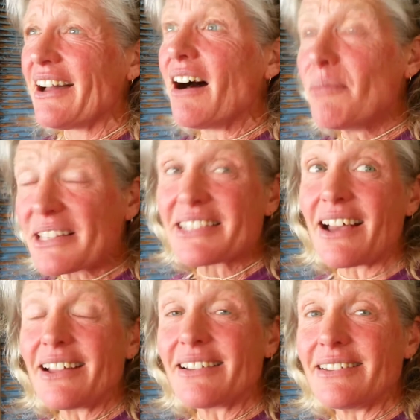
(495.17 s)
I'm
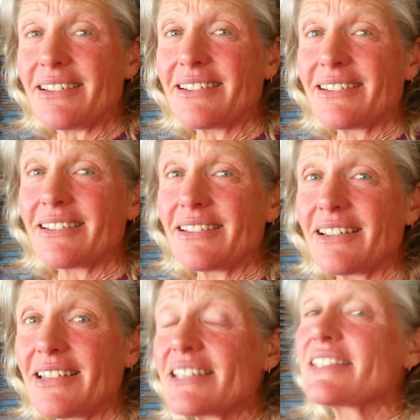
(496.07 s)
excited.
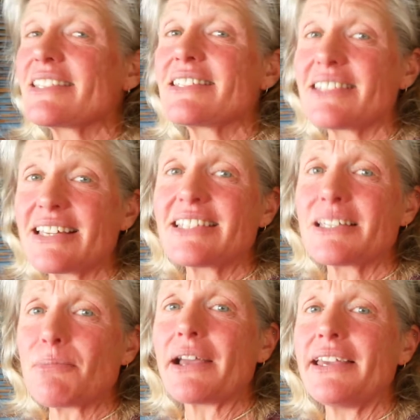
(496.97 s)
This
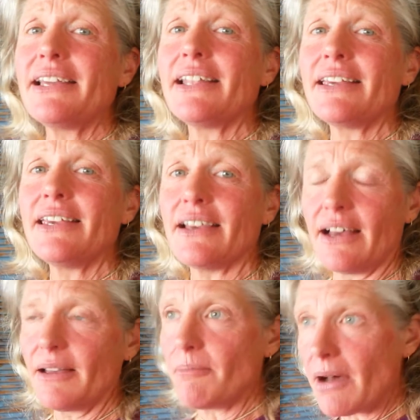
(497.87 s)
is my healing
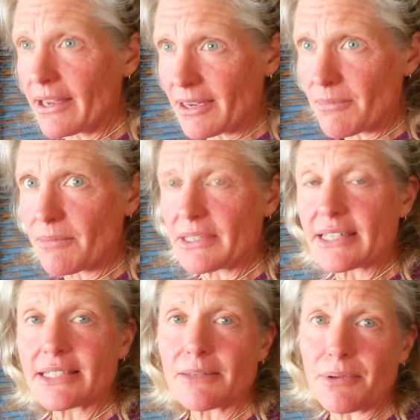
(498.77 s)
year. My commitment
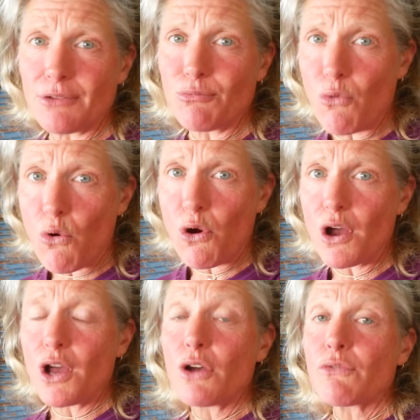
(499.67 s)
is to be raw
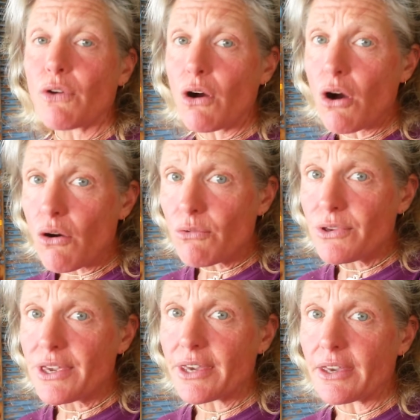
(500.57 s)
for a whole
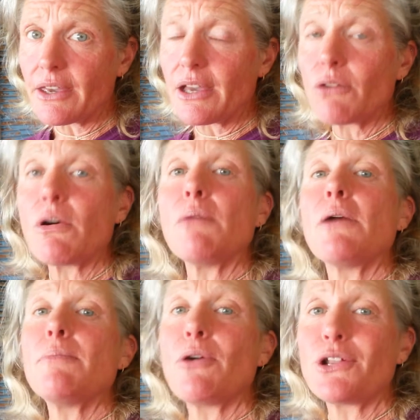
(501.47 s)
year while
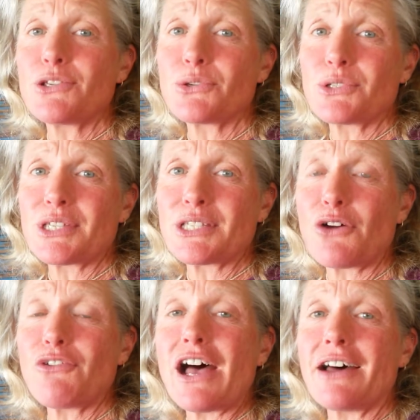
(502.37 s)
my body sorts
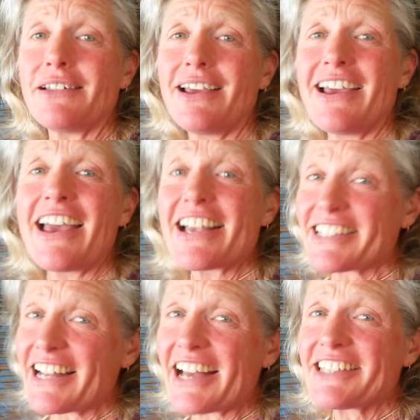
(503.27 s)
itself out. As
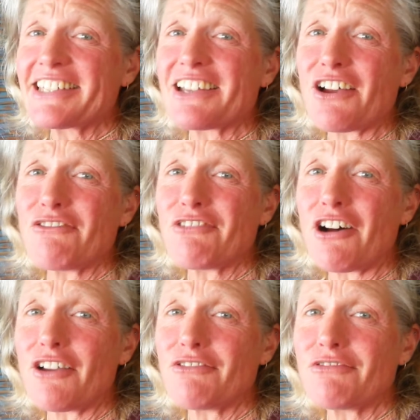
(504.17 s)
an artist,
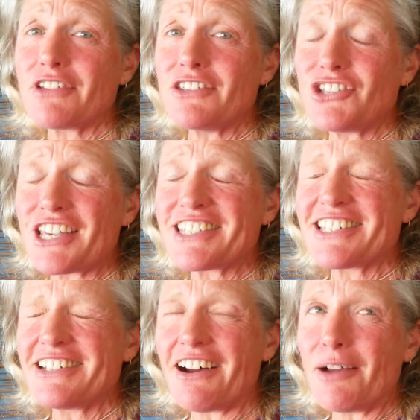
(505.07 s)
I've
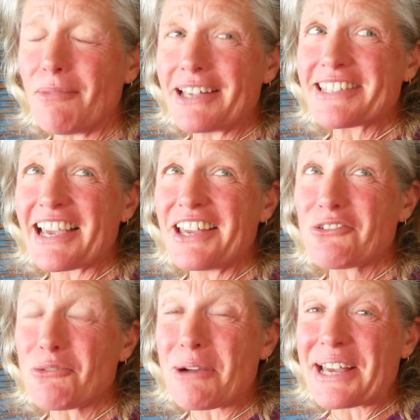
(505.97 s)
ingested, I might say,
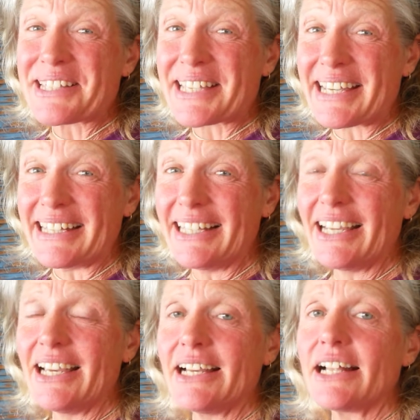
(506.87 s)
through my skin,
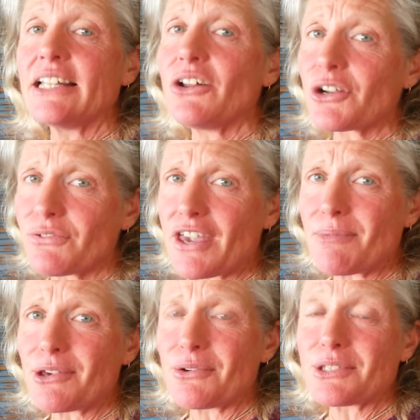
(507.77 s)
a lot of
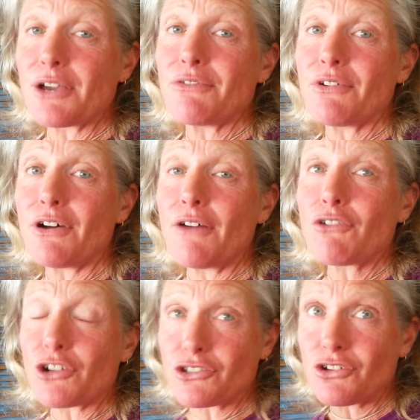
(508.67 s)
chemicals. I've
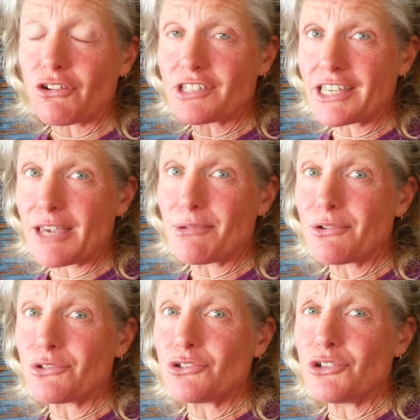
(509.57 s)
got a toxic
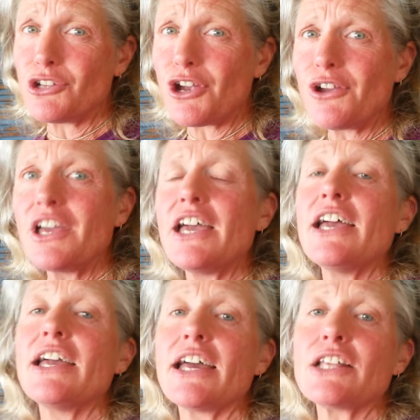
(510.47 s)
chemical studio,
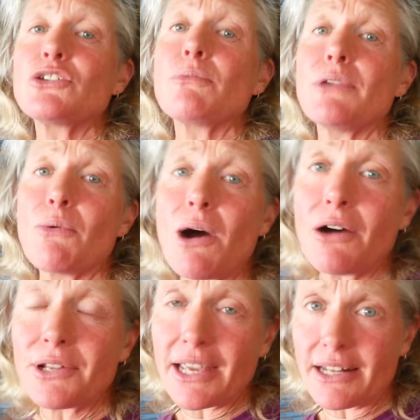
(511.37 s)
and it took me a
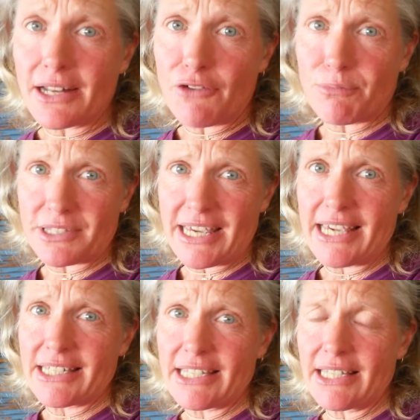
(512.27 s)
while to get enough
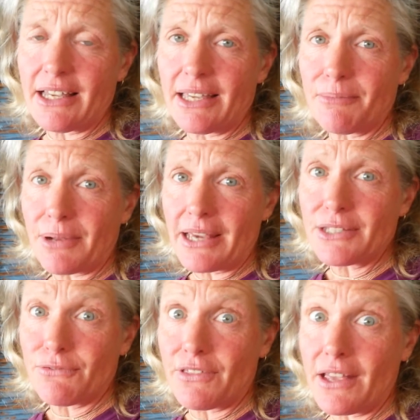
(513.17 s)
protection in
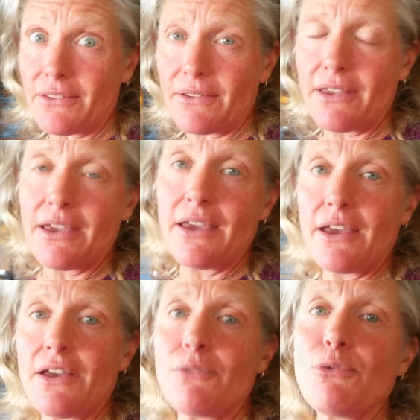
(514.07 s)
place for that
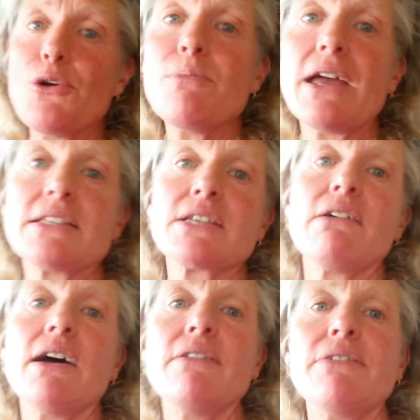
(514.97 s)
room, and
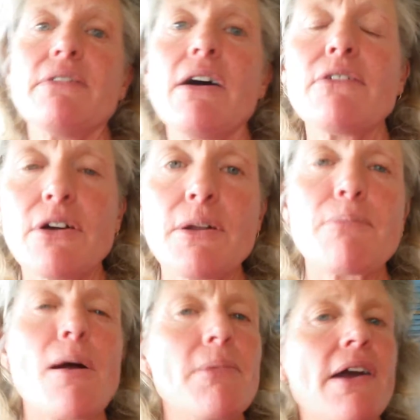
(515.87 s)
so I've
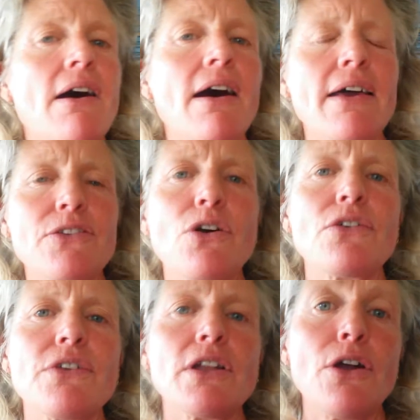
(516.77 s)
got probably a higher
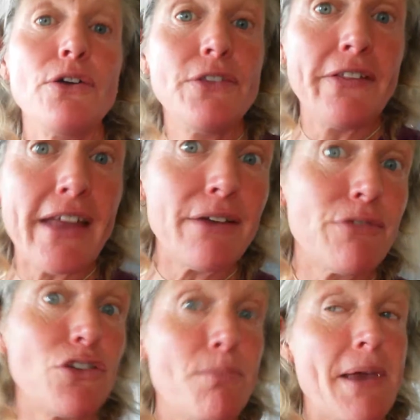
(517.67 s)
toxic load than the
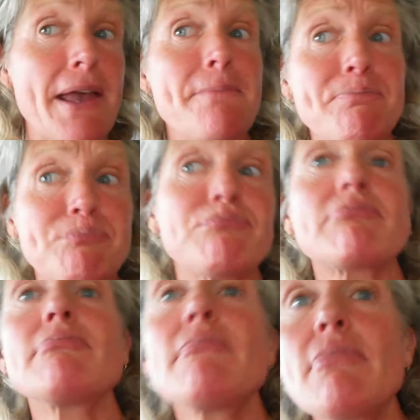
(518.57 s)
average bear.
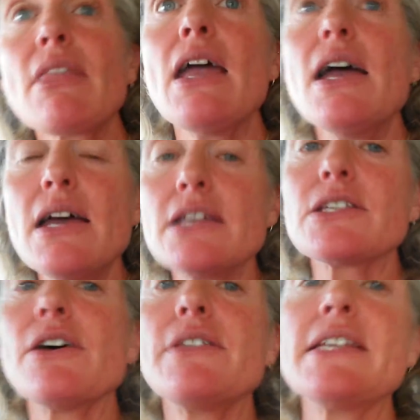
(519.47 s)

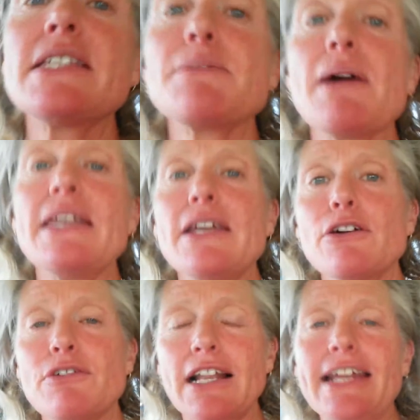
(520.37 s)
So this is my
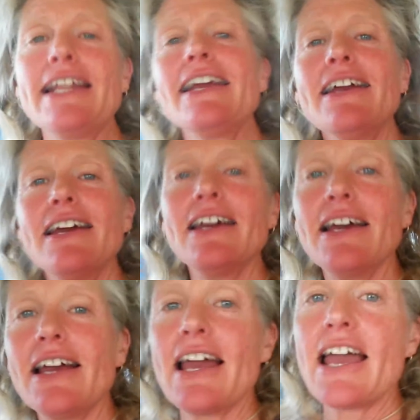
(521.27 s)
year of cleaning
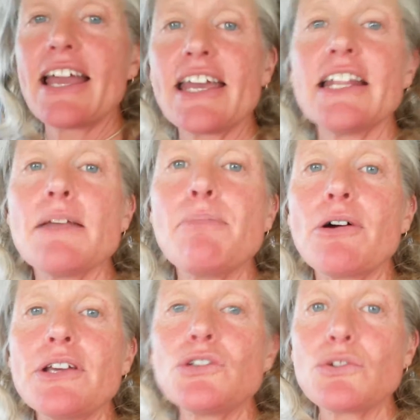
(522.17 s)
and getting the
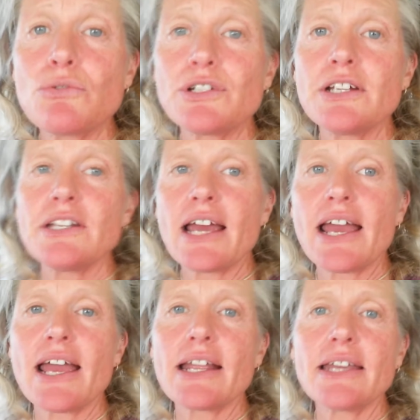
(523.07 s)
body sorted
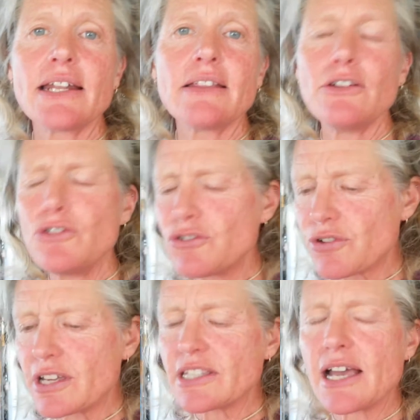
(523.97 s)
and getting the
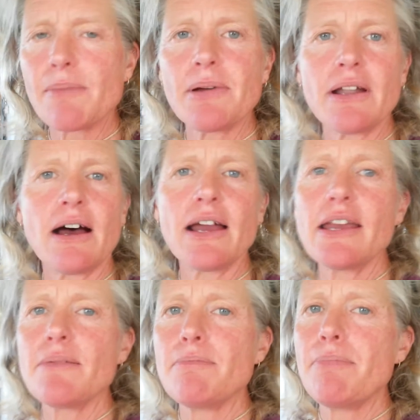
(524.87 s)
nutrients up, and I
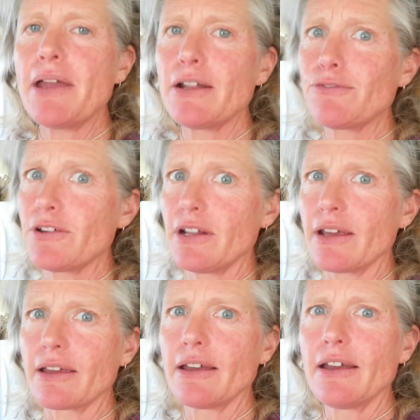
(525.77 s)
am
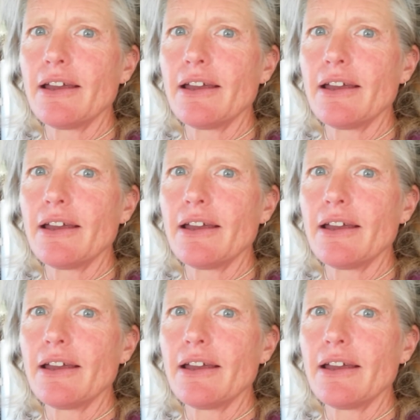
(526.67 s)
benefiting.